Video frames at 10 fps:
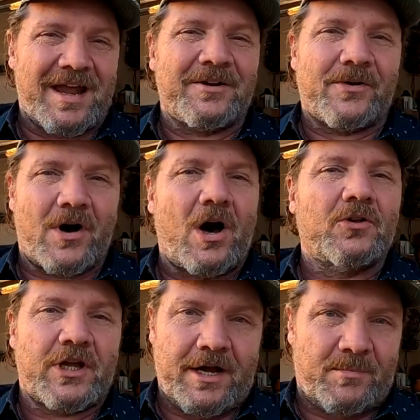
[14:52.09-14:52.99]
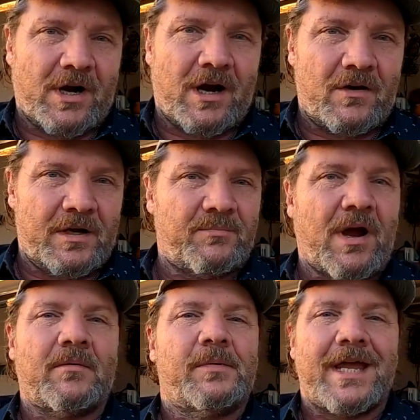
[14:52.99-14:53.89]
I know all day tomorrow and
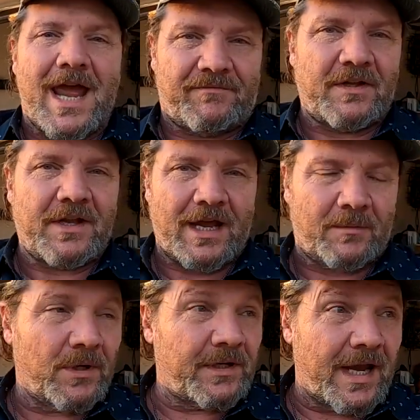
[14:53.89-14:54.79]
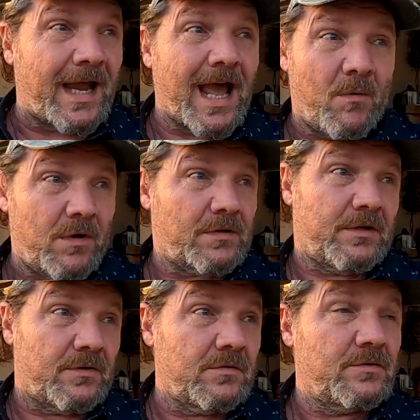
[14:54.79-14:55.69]
probably half the day on Monday I got work
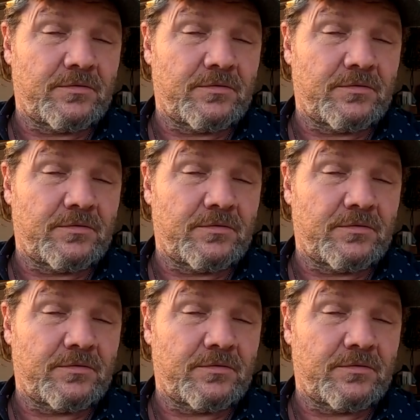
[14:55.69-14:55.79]
to do.